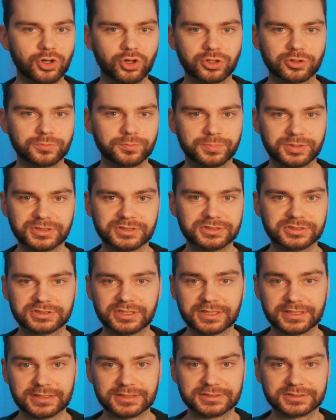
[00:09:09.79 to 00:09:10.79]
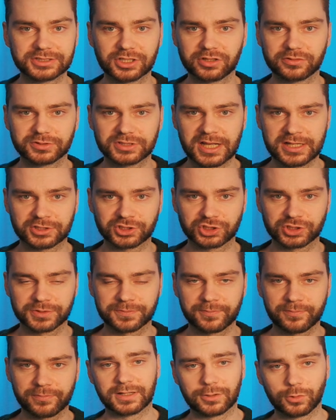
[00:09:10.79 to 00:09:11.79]
on PC instead of
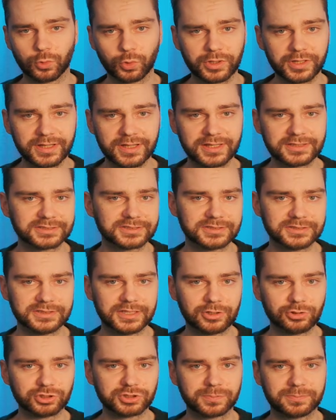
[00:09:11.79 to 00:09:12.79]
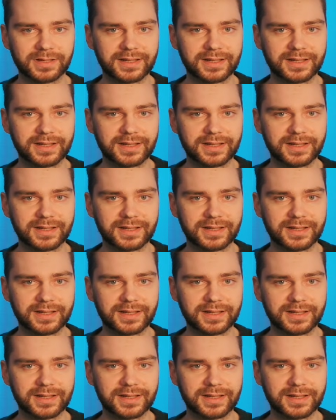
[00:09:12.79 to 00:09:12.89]
touch? But looking at those